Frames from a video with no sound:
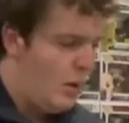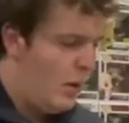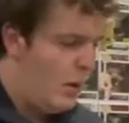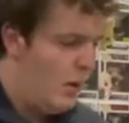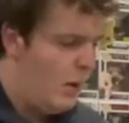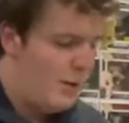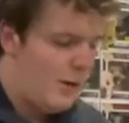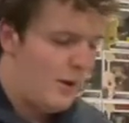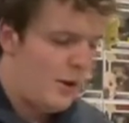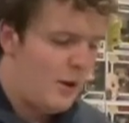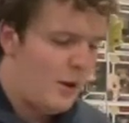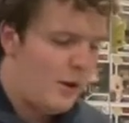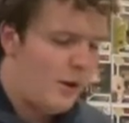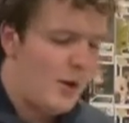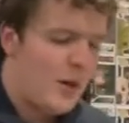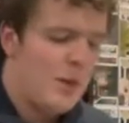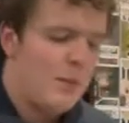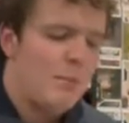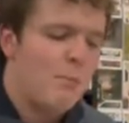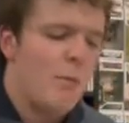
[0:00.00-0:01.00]
It's like a
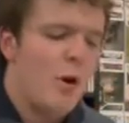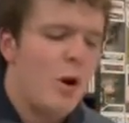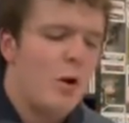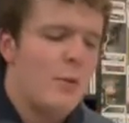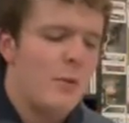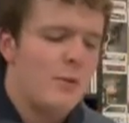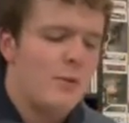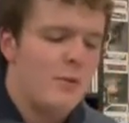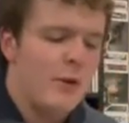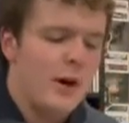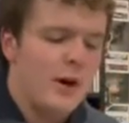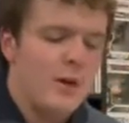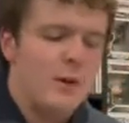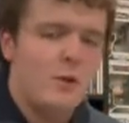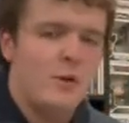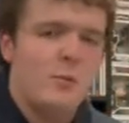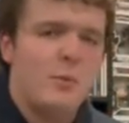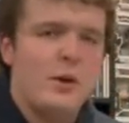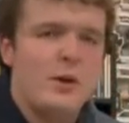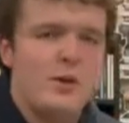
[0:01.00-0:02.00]
green marbled vinyl.
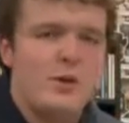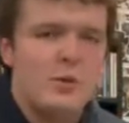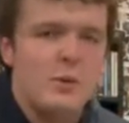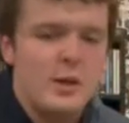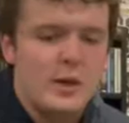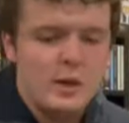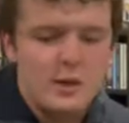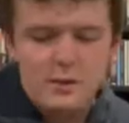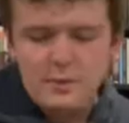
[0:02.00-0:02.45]
It's pretty sweet.